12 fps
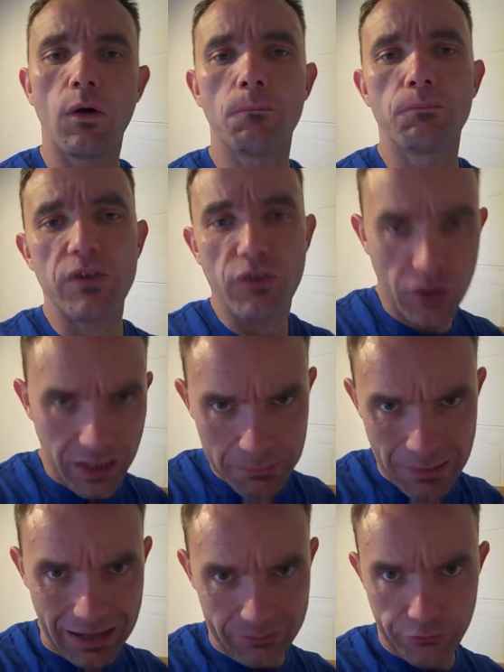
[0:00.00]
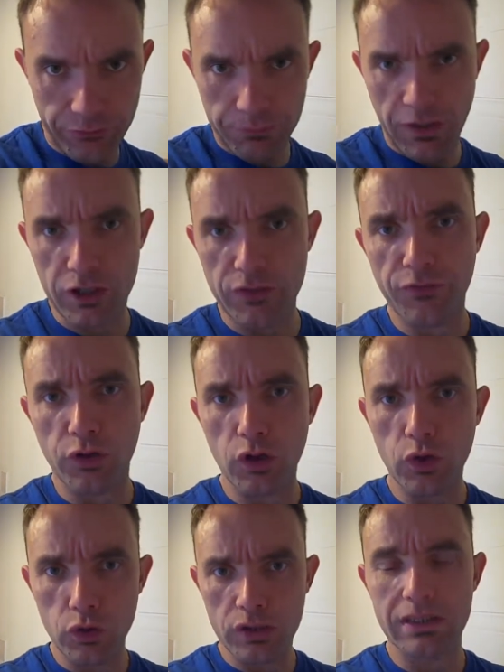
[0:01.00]
Well, you've got to get a balance and you've got to
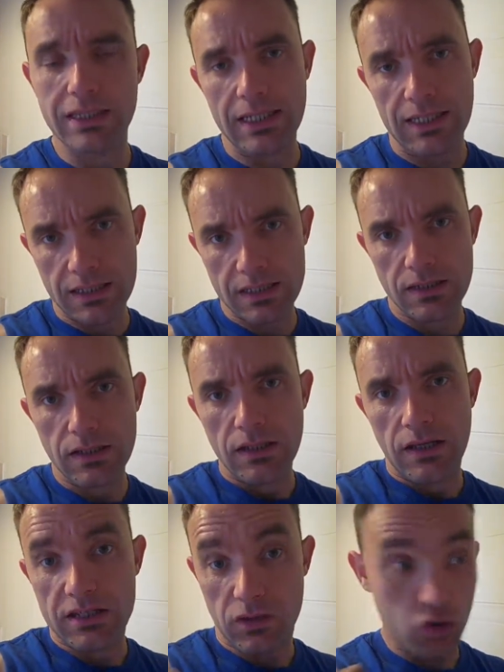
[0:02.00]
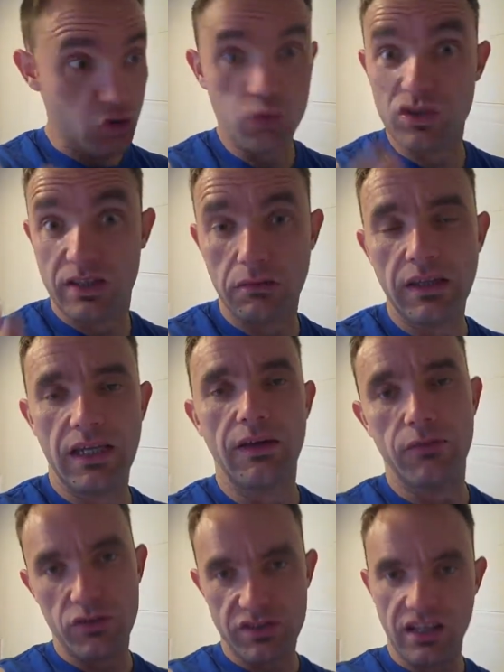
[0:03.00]
look at things. As long as you're still here
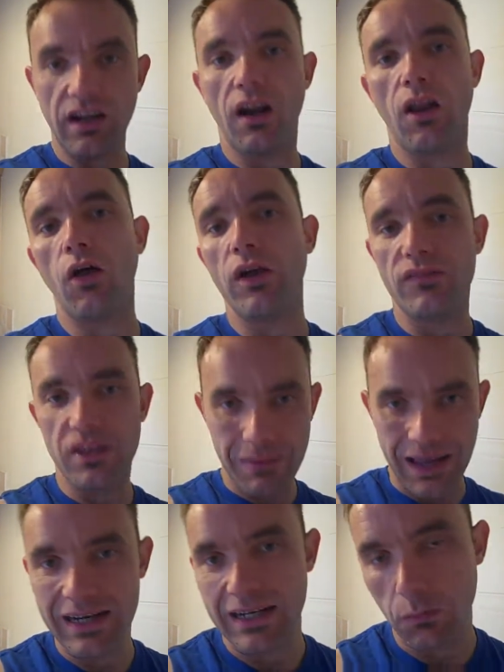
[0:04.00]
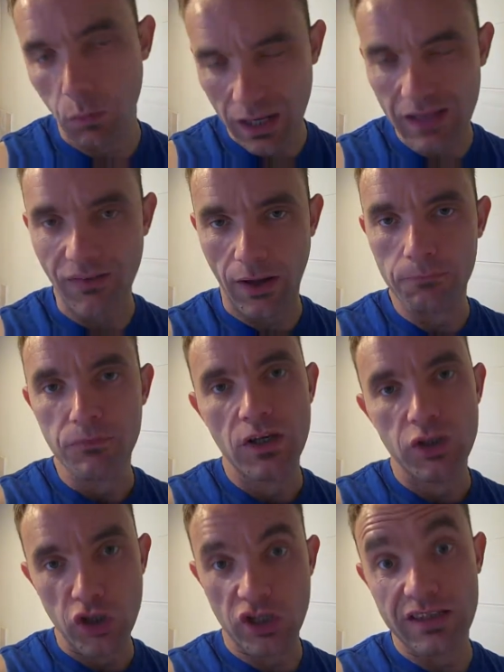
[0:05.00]
and you're still alive and you made it and whatever,
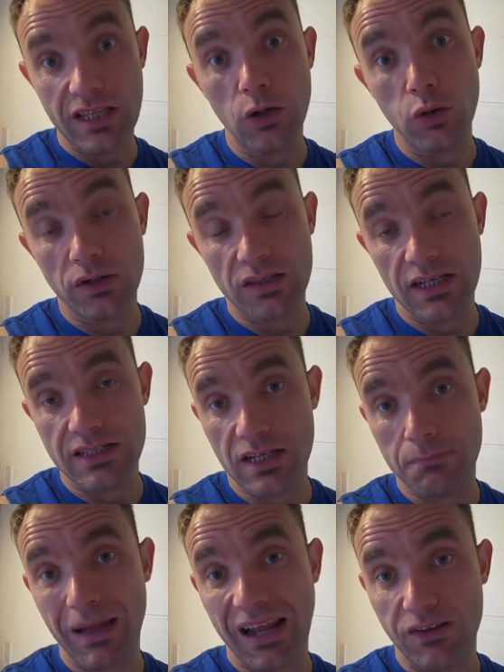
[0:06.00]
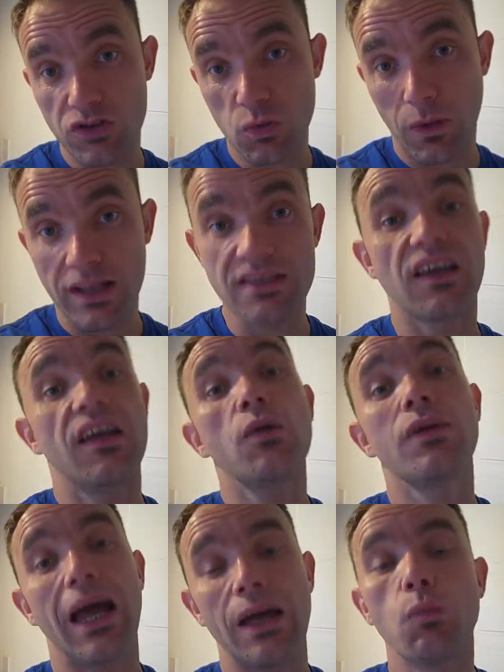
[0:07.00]
you can then look at things in a balanced way and say,
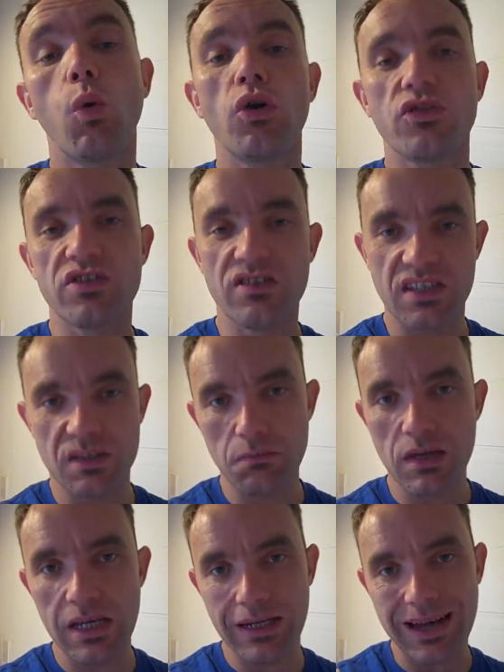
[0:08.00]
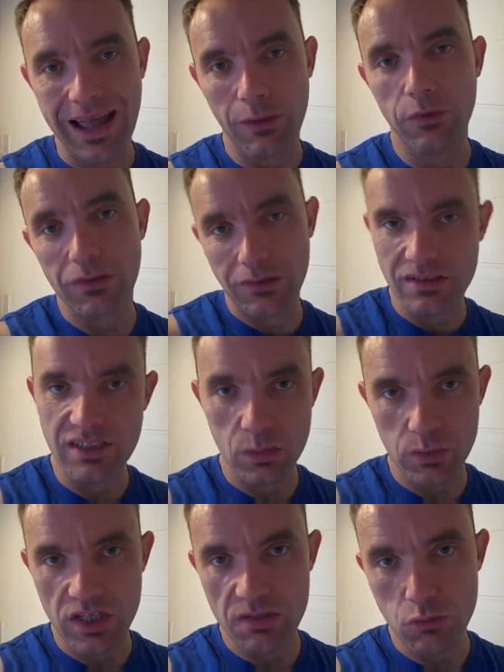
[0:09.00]
okay, what does this mean and how can I deal
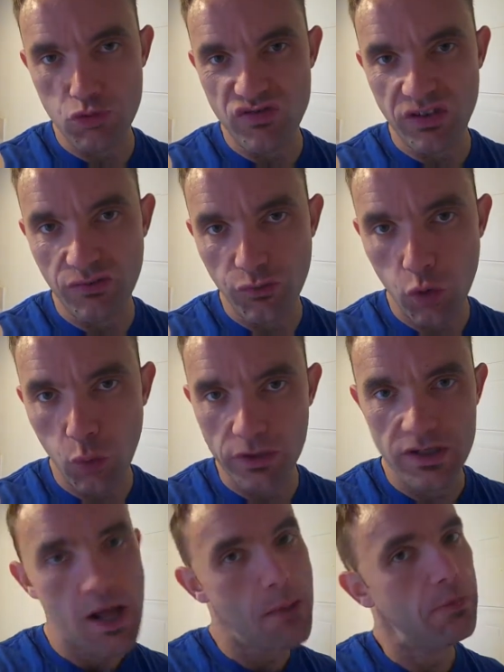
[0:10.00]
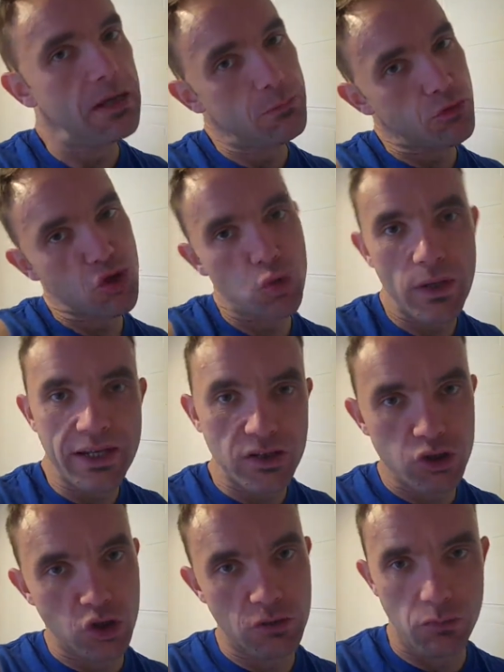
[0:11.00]
with this moving forward? People
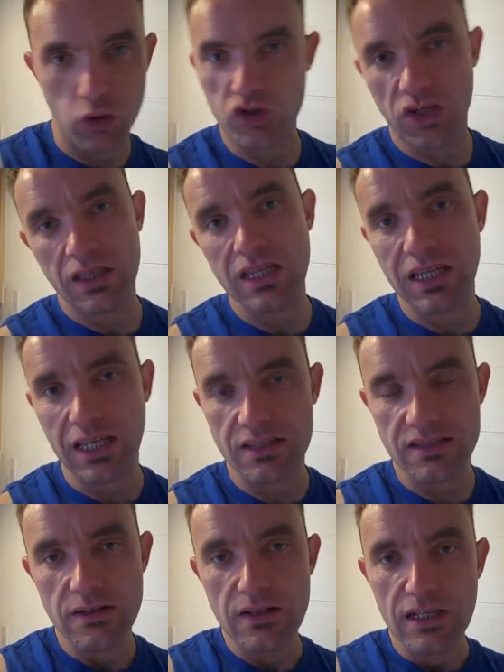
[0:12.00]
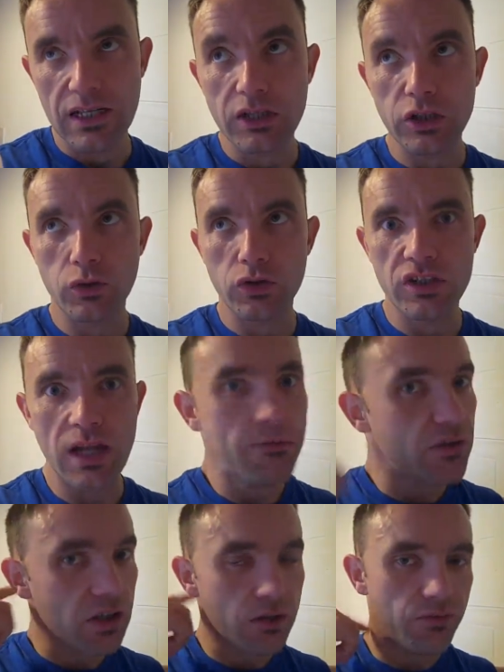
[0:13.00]
swing too much. I think it's you're, you're
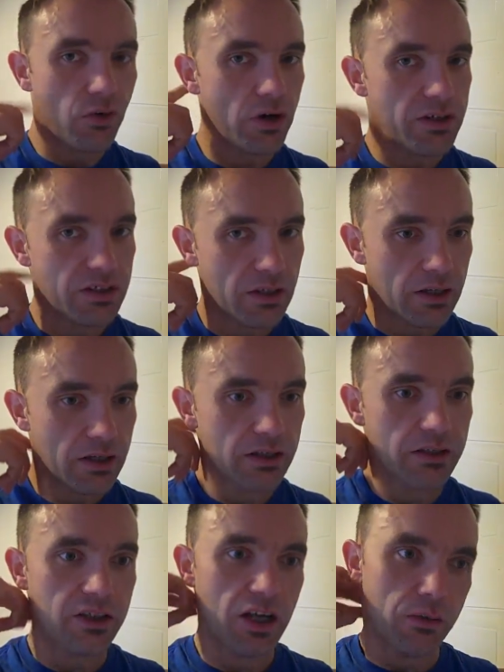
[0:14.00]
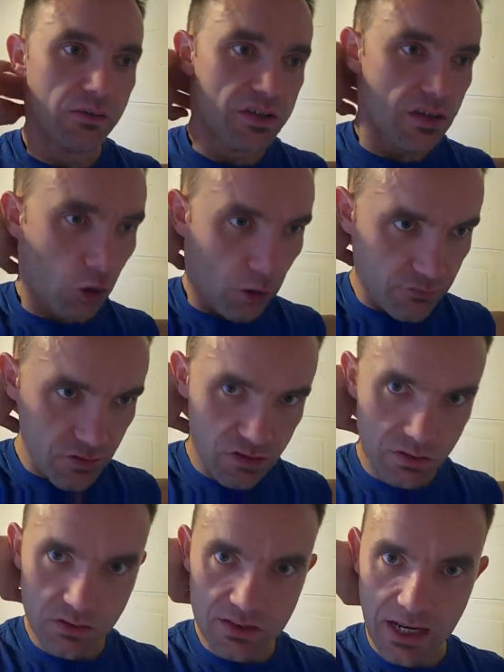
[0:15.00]
never going to find a you know life
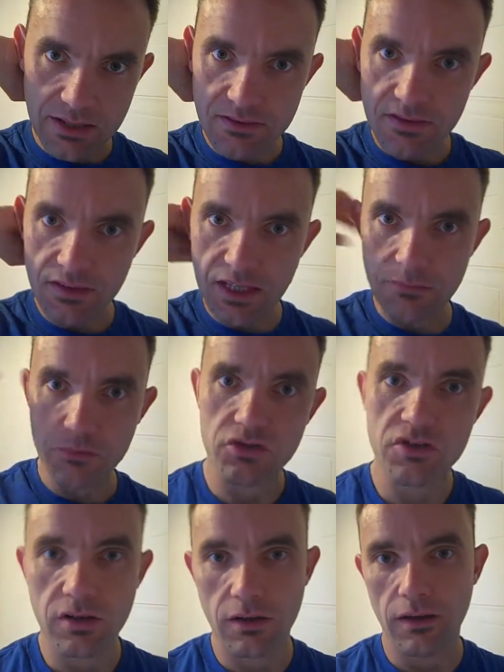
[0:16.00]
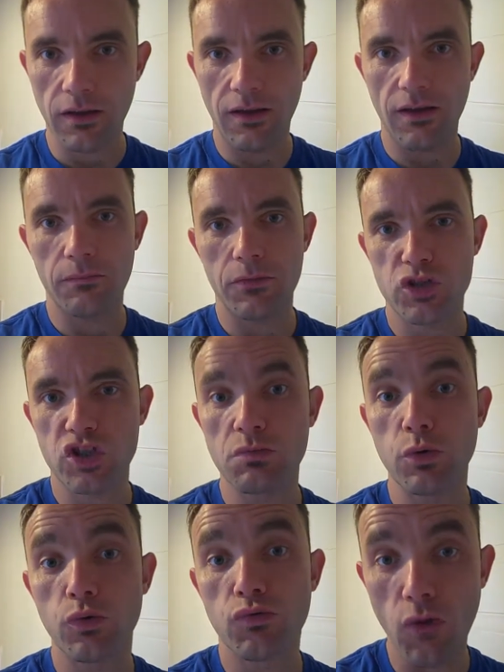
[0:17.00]
doesn't tend to give us um, a
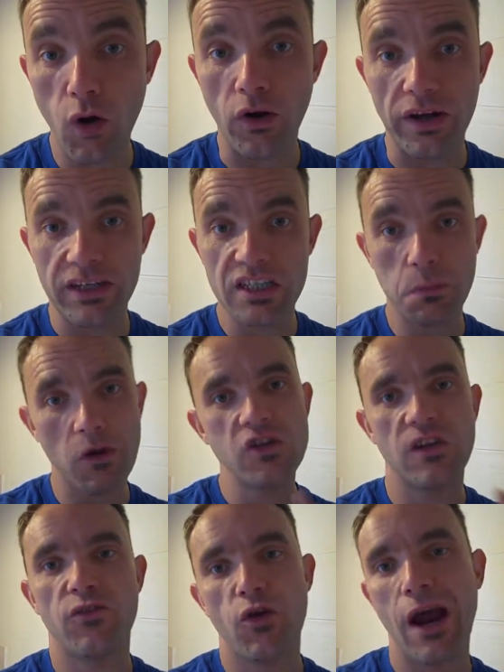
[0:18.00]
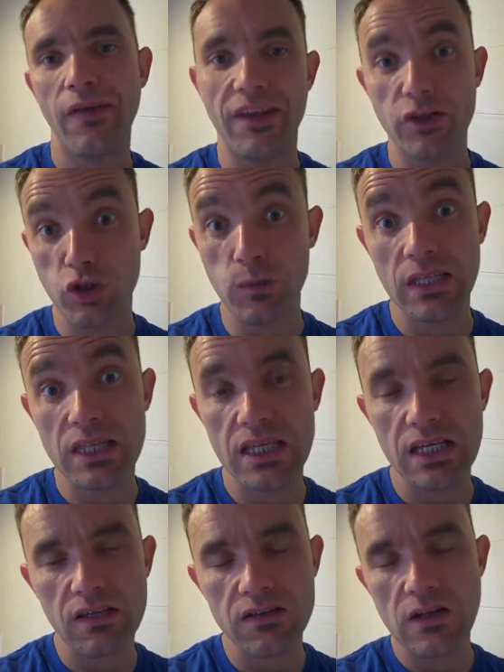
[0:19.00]
smooth ride, especially if you're out there doing
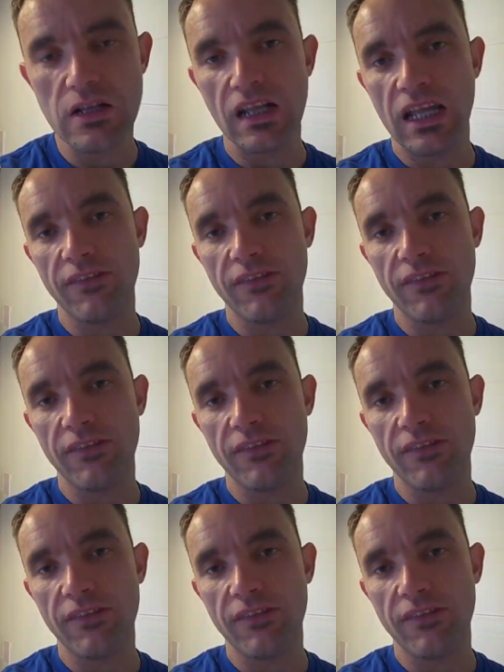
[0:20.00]
things.